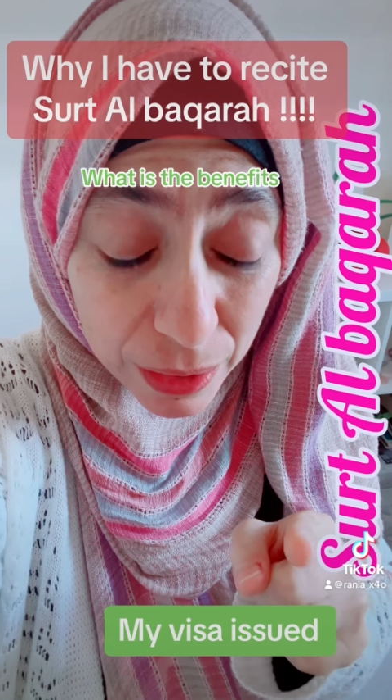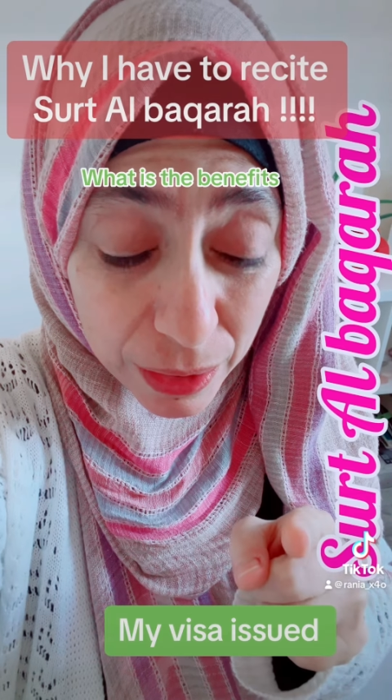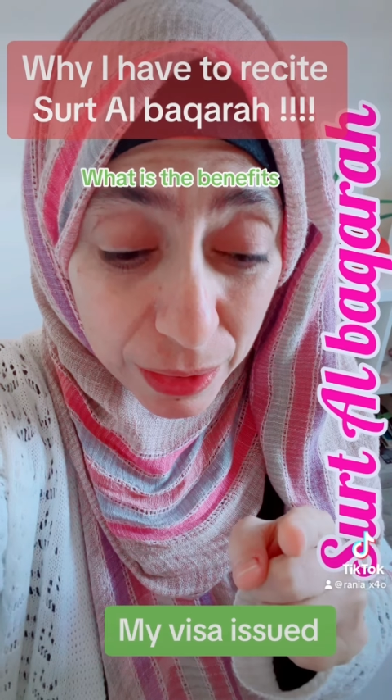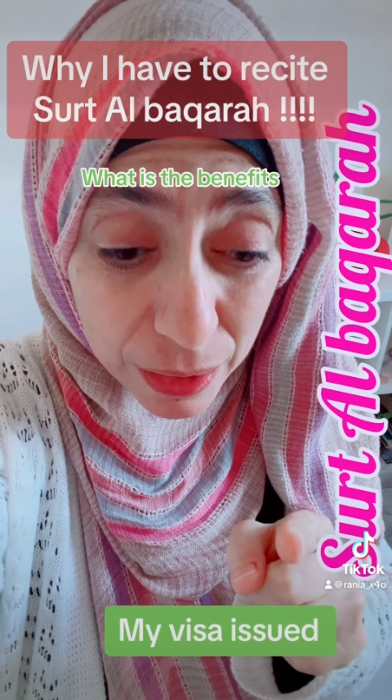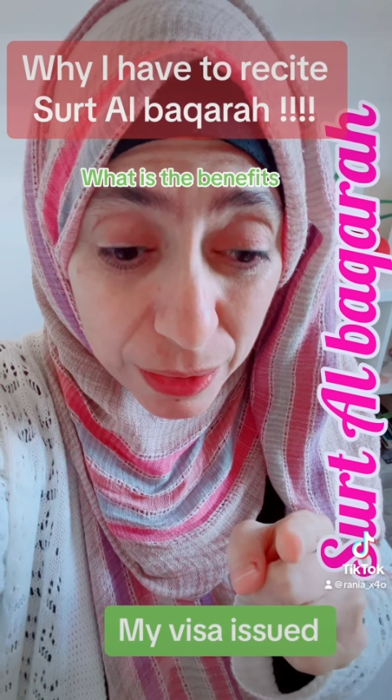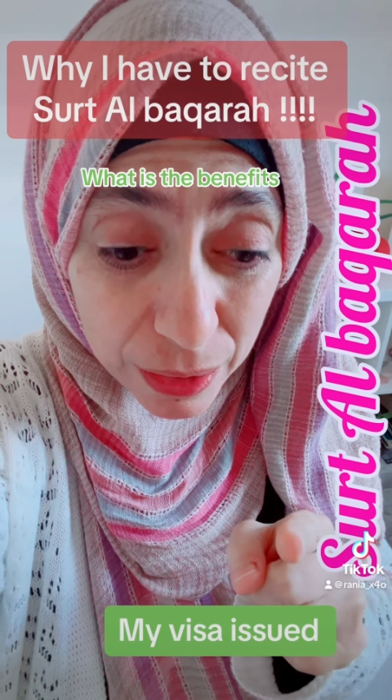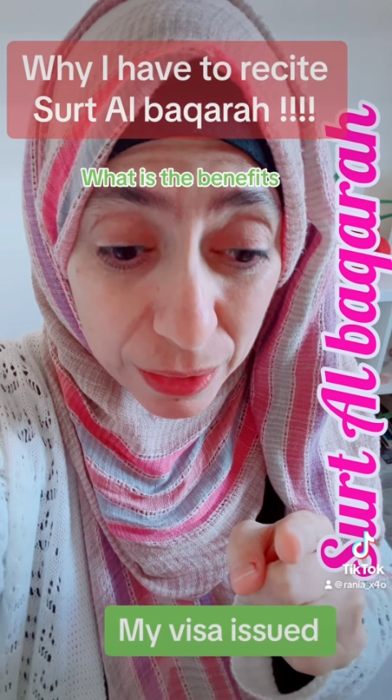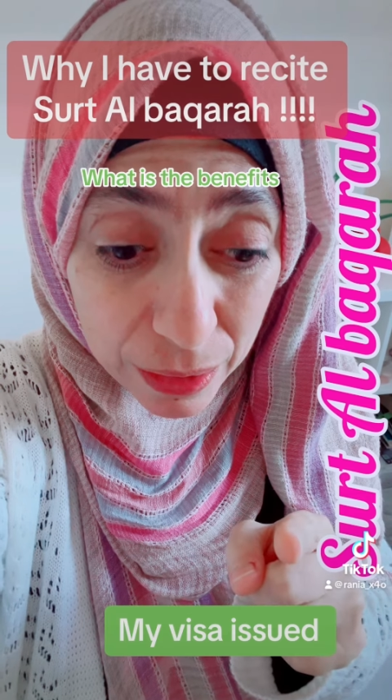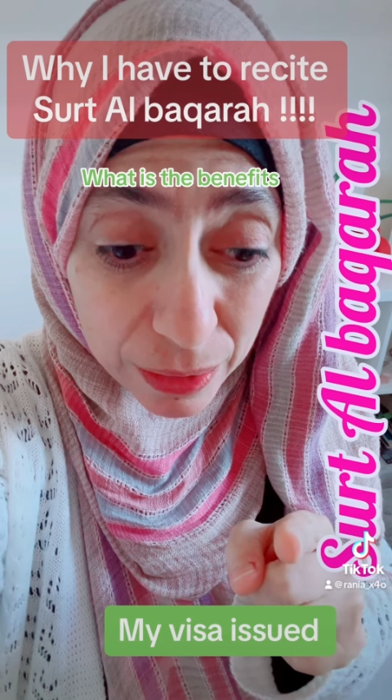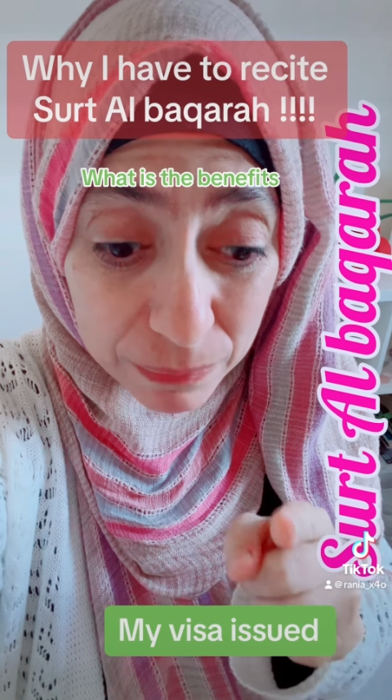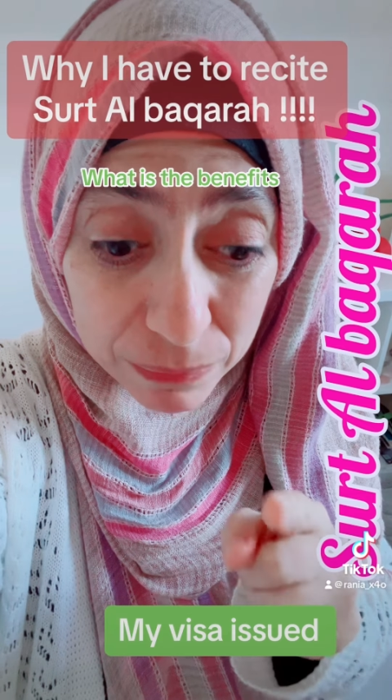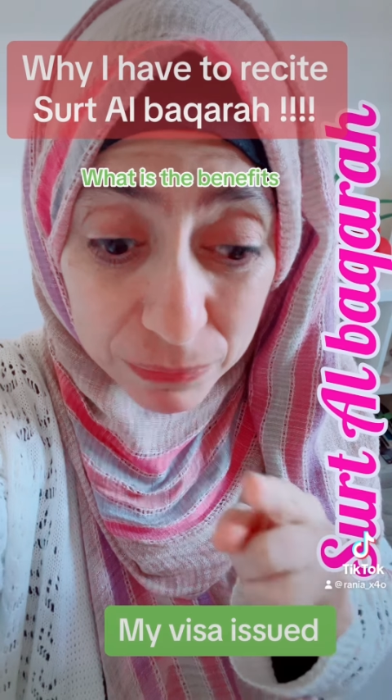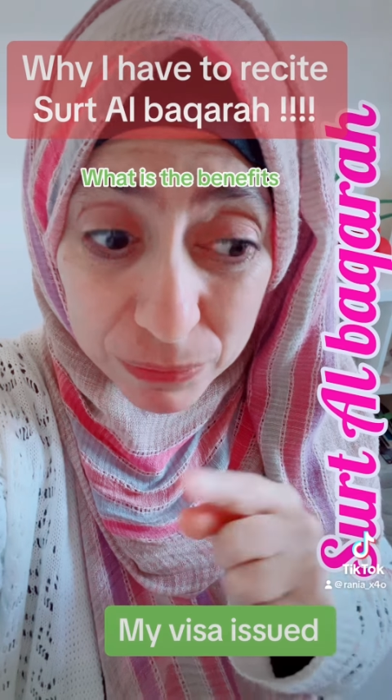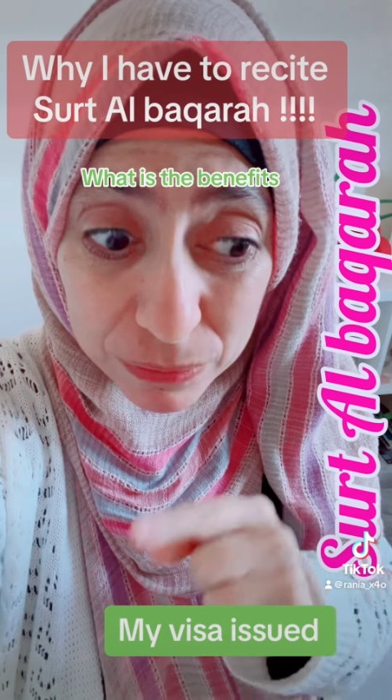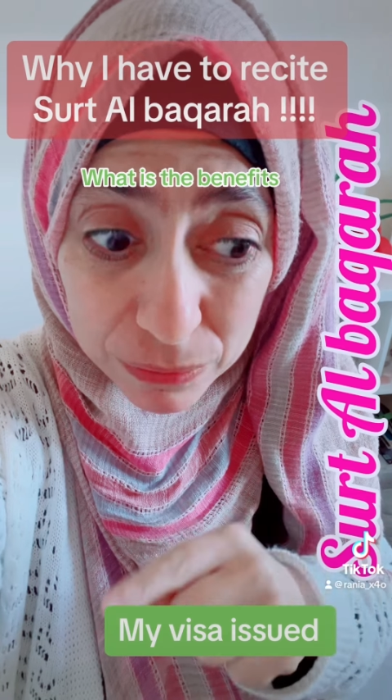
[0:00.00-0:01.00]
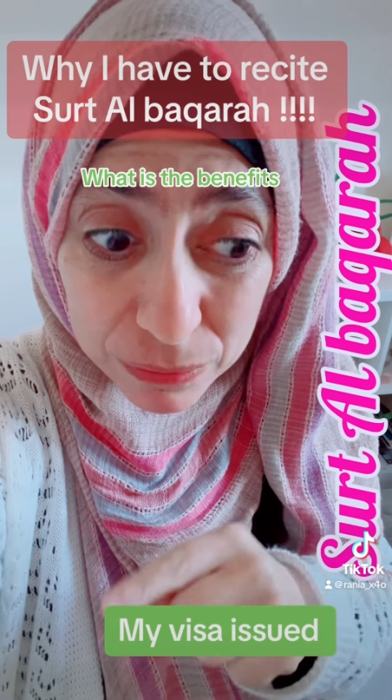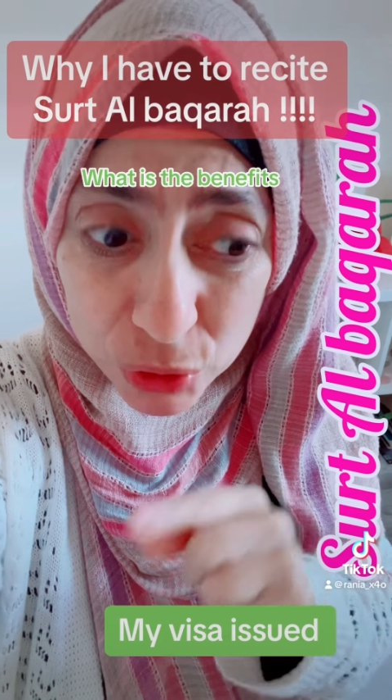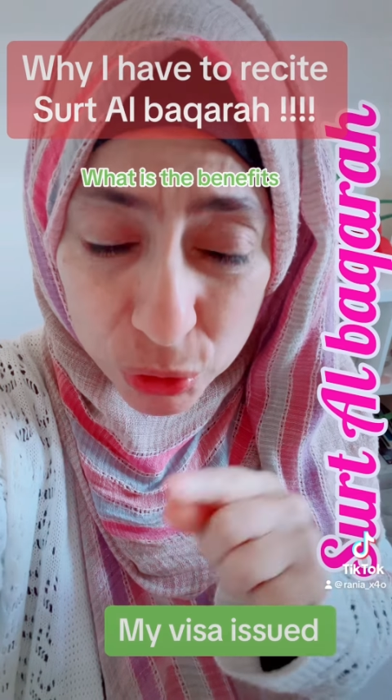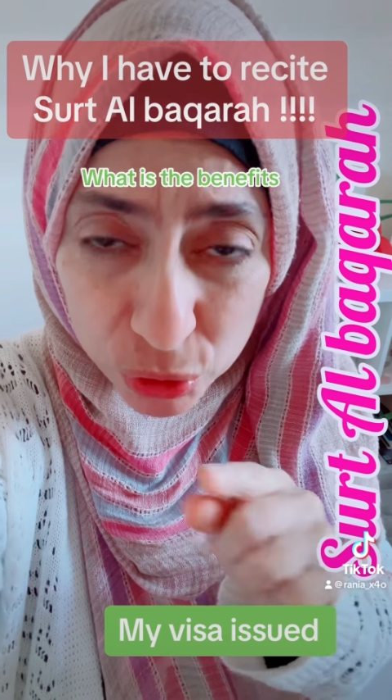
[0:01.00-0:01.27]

to